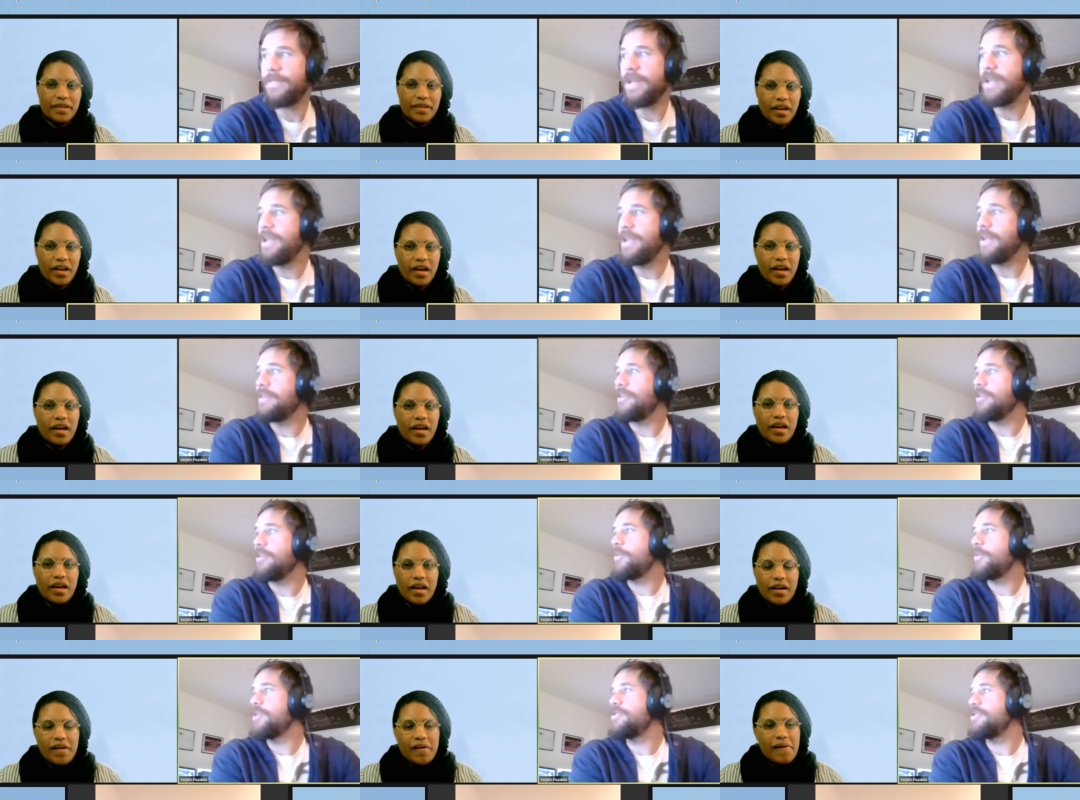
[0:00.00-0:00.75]
Speaker 1: Any
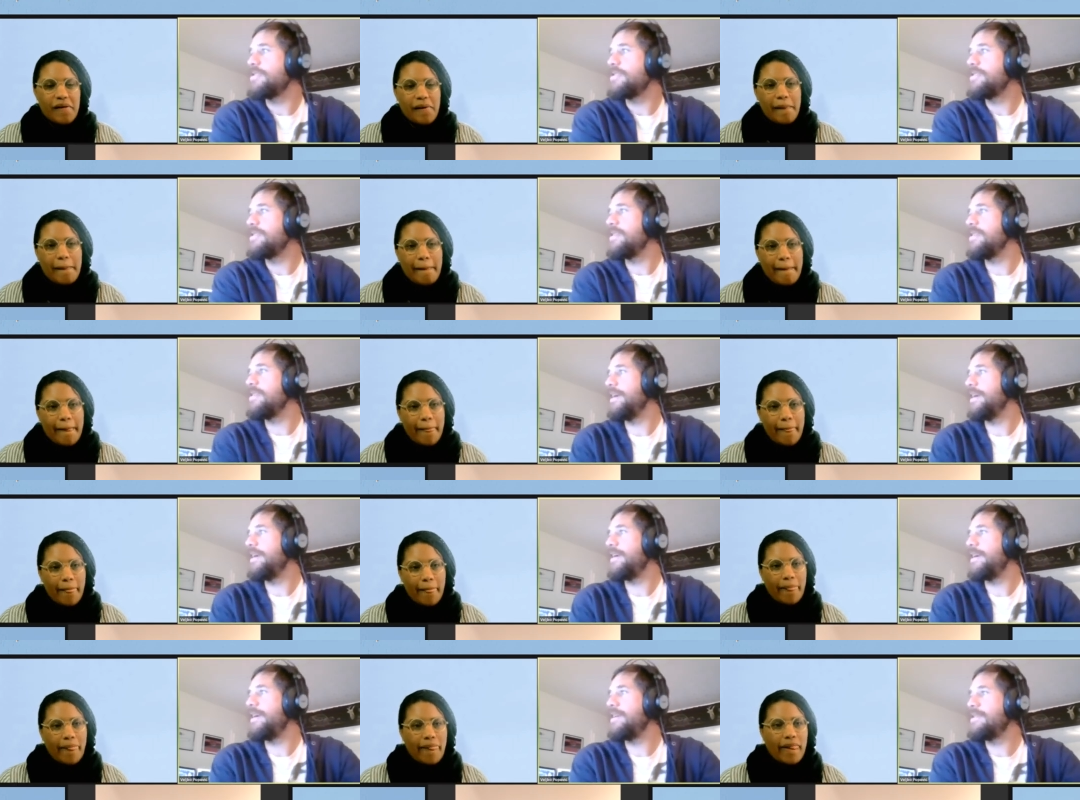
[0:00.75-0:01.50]
other questions in
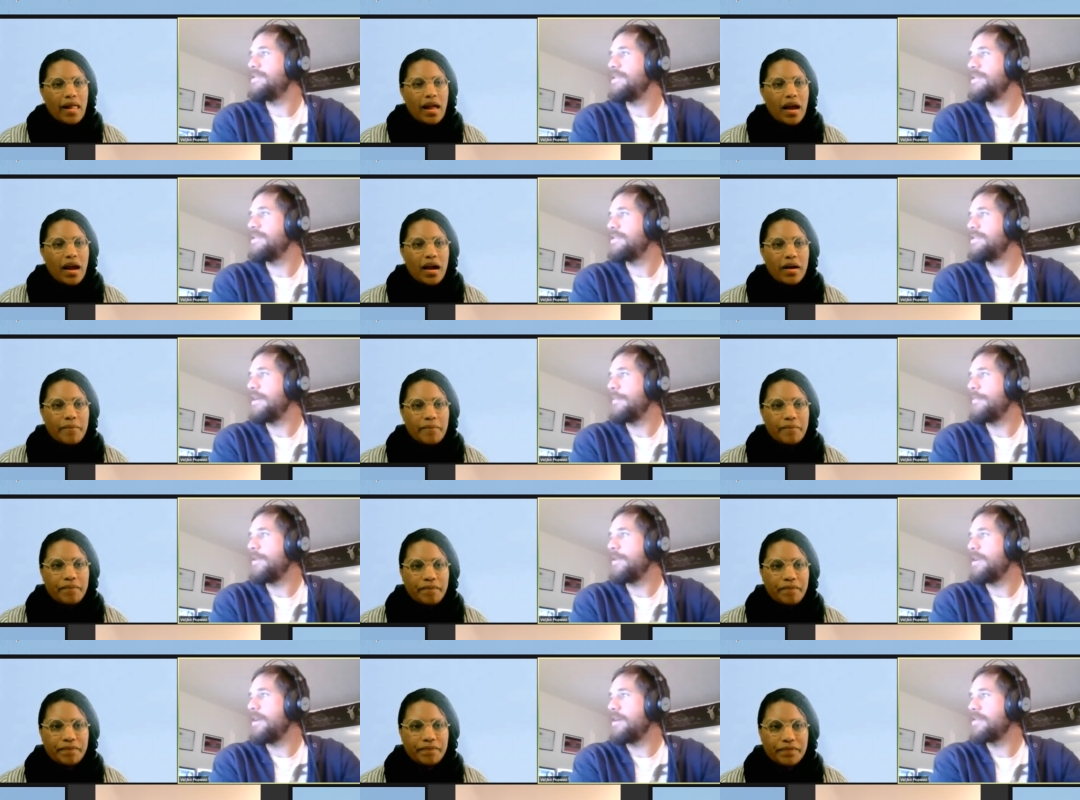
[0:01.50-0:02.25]
there? I see
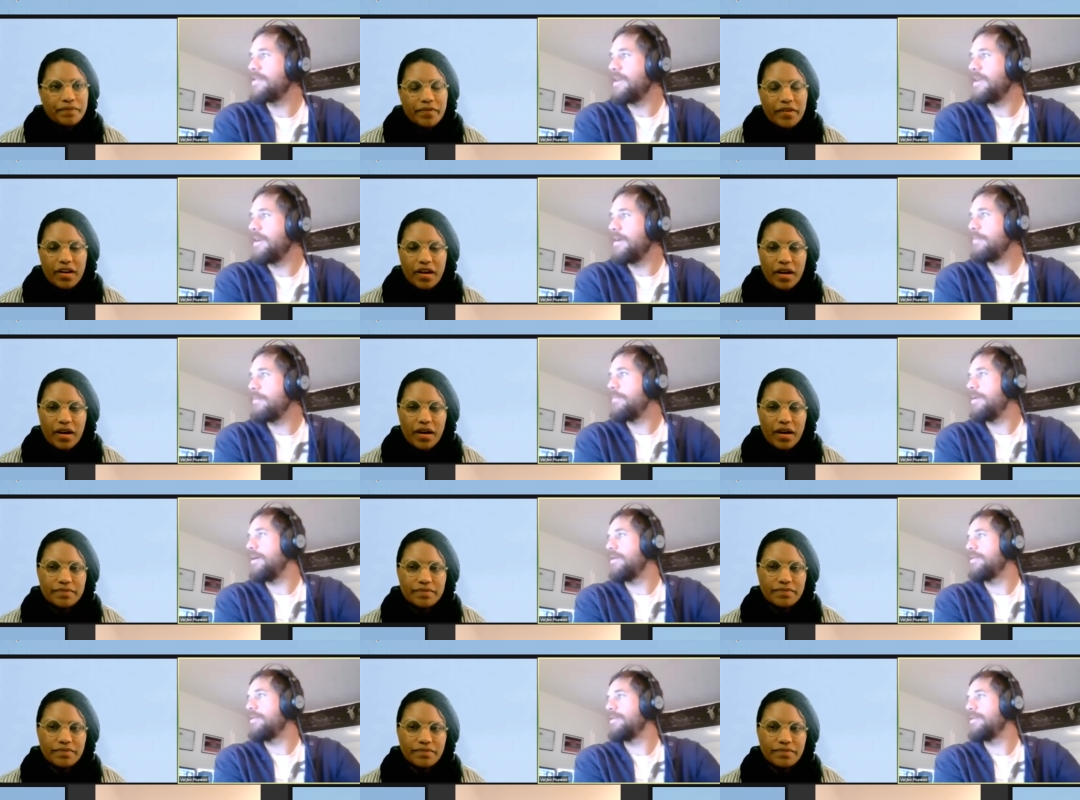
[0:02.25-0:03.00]
someone asking I, I,
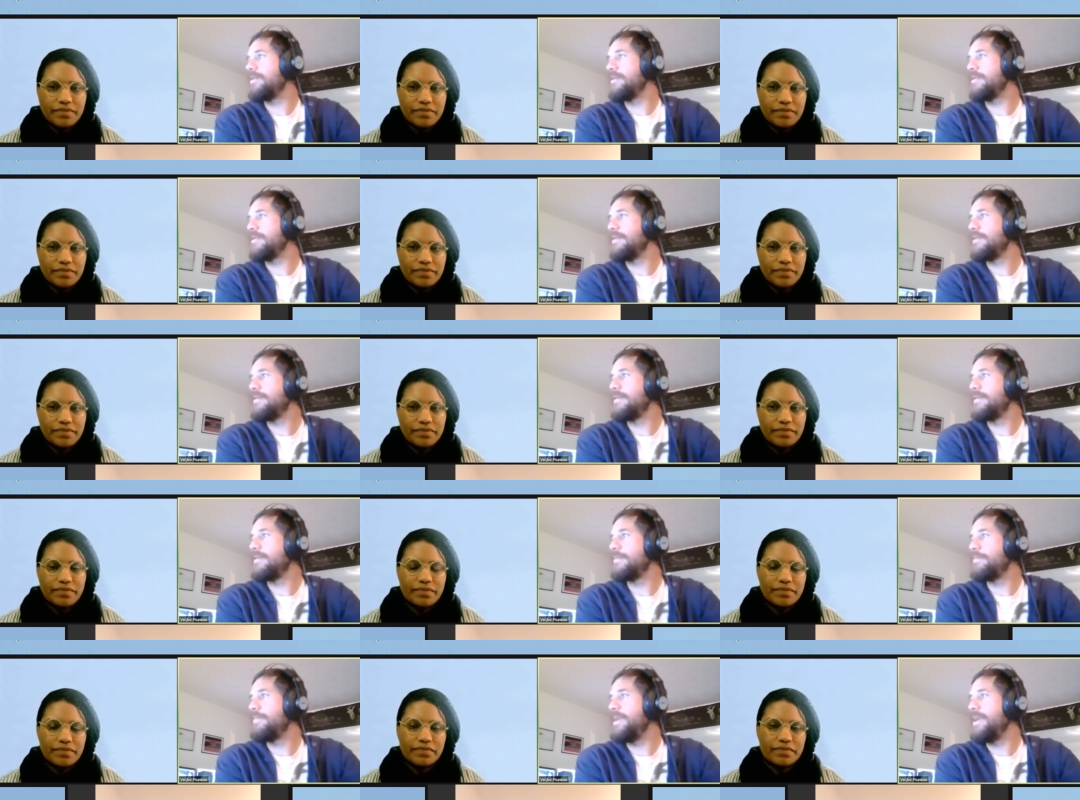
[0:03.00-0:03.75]
about uh,
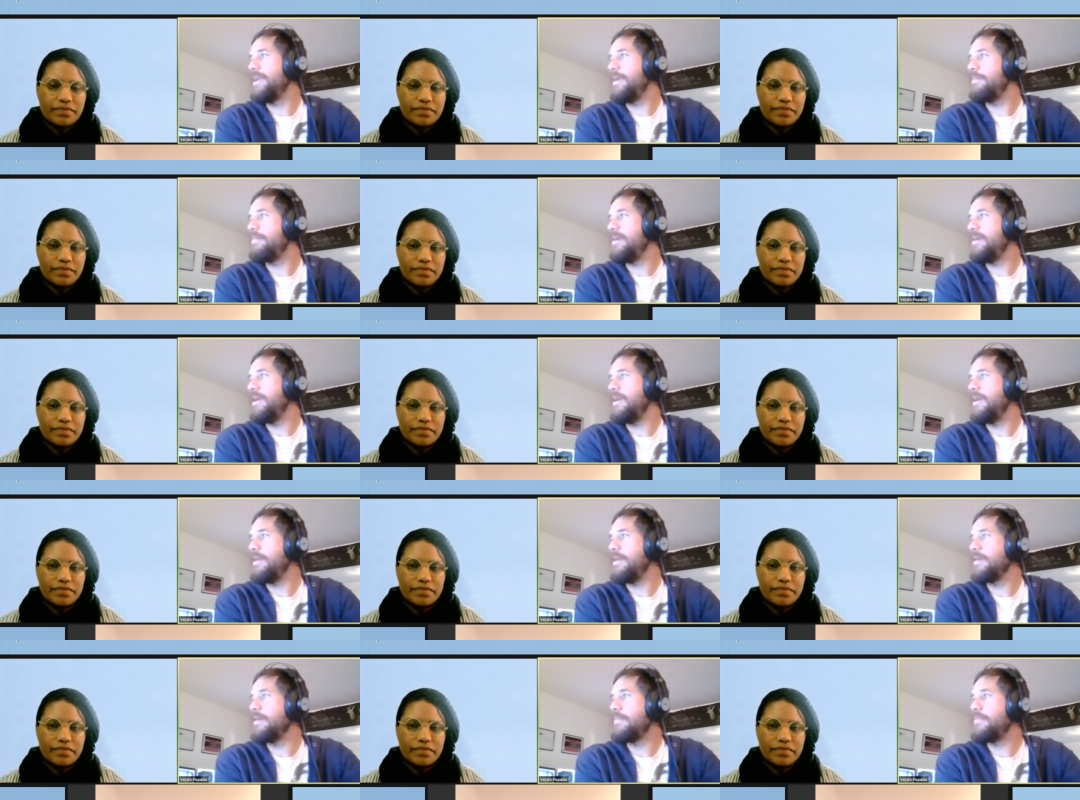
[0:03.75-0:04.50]
me being
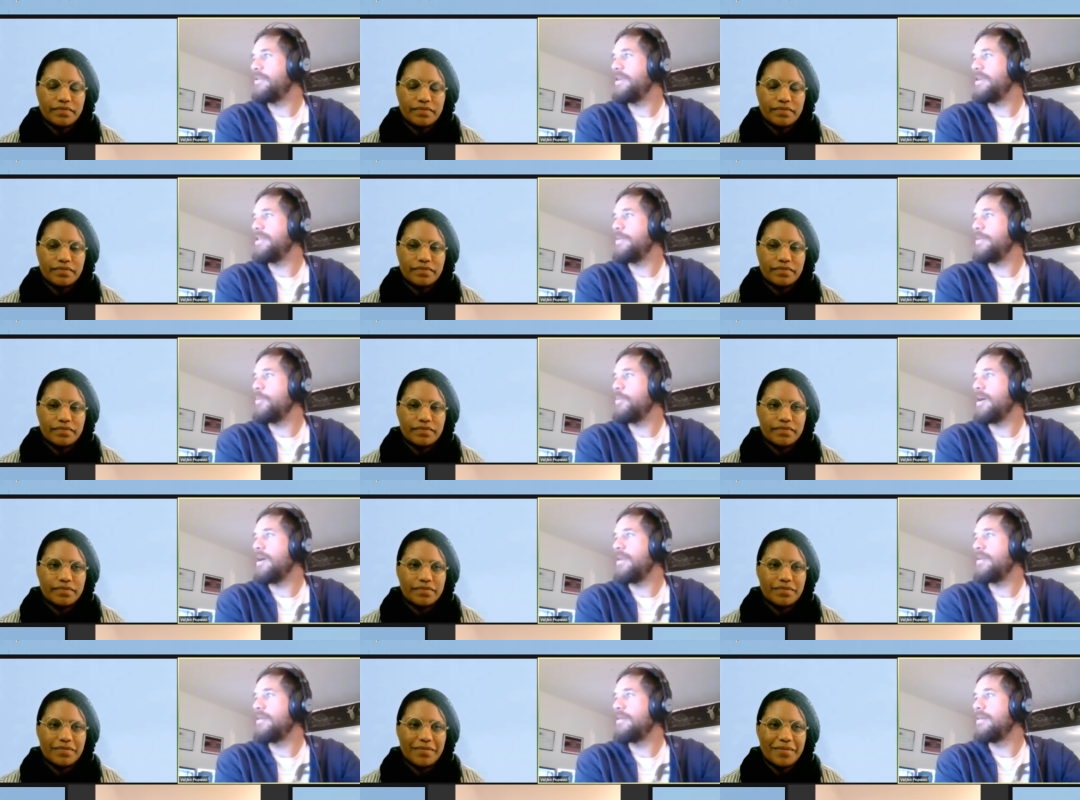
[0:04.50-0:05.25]
I, the pretty
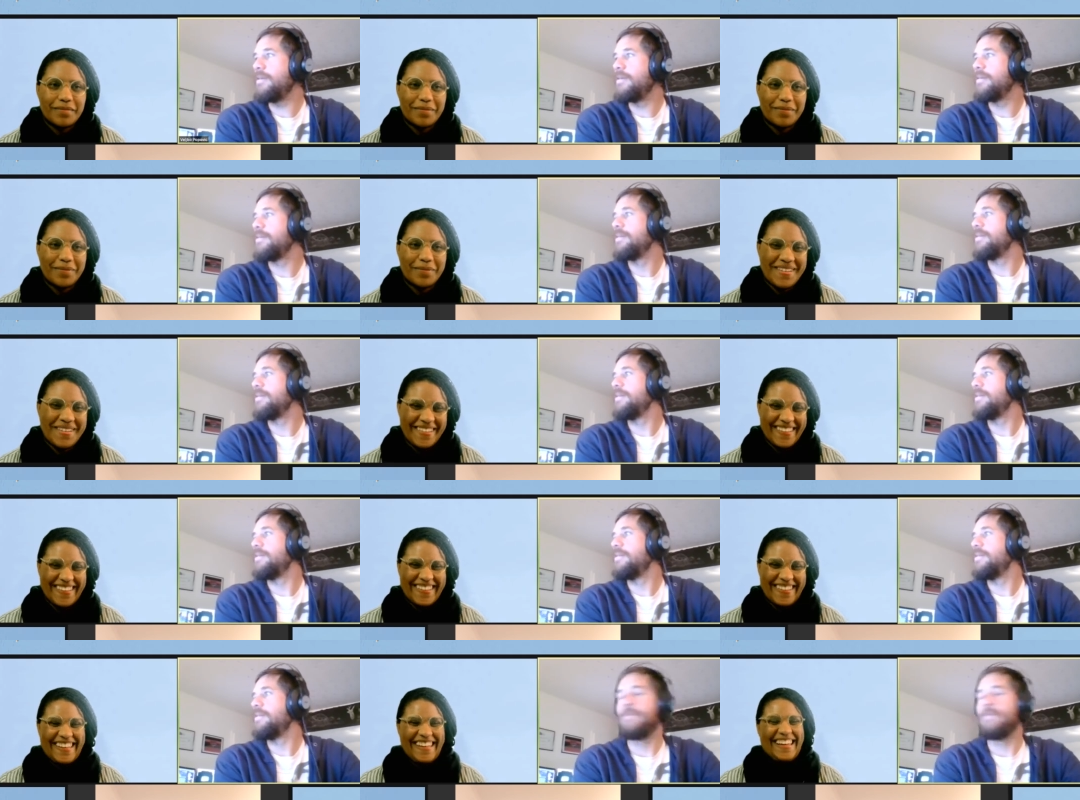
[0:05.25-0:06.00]
one.
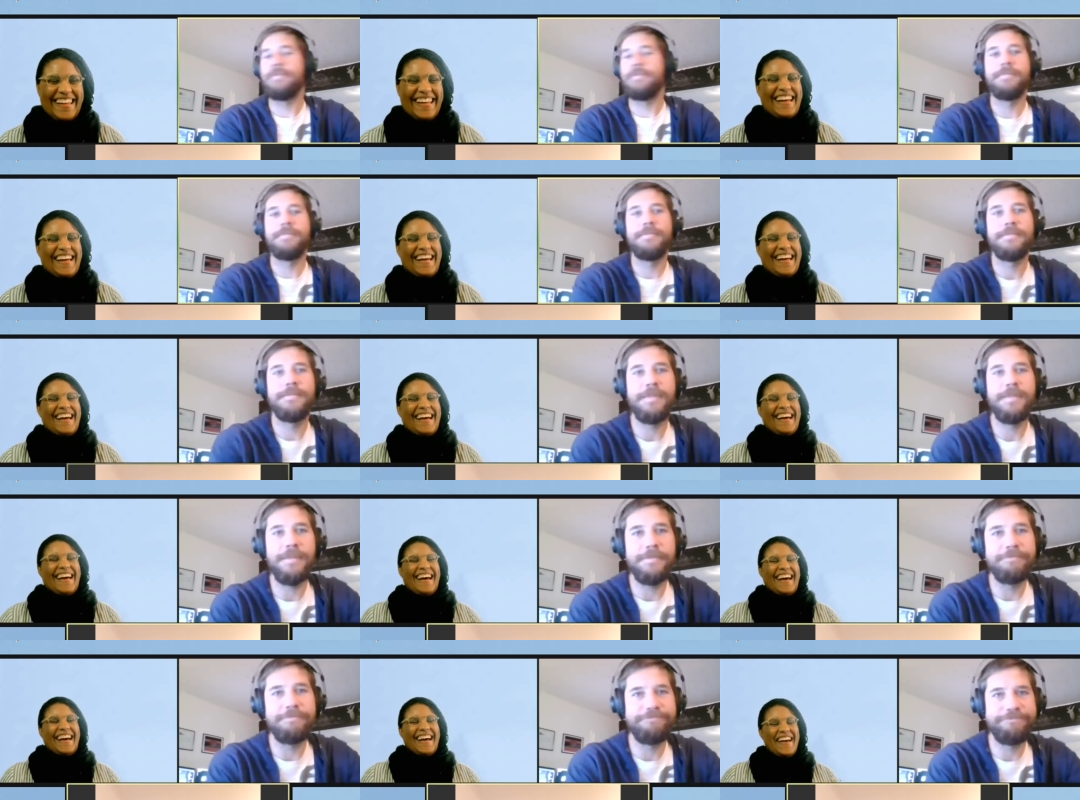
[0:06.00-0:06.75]
No, I
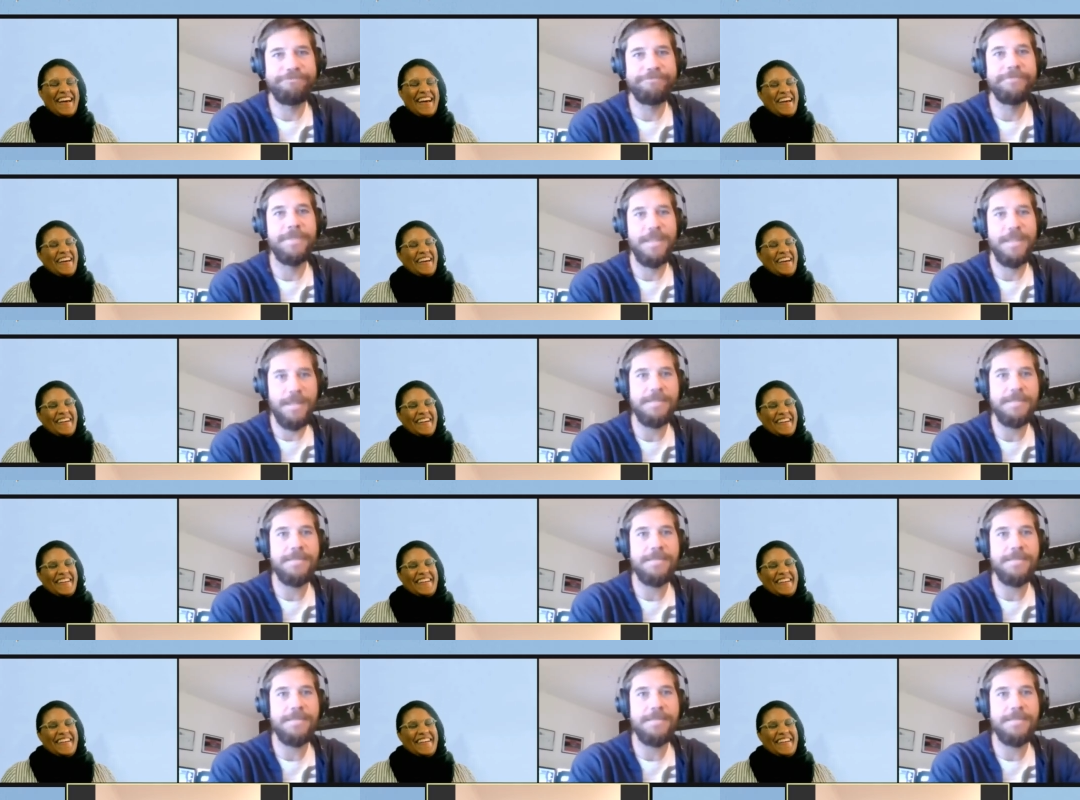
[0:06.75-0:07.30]
think it was. Uh,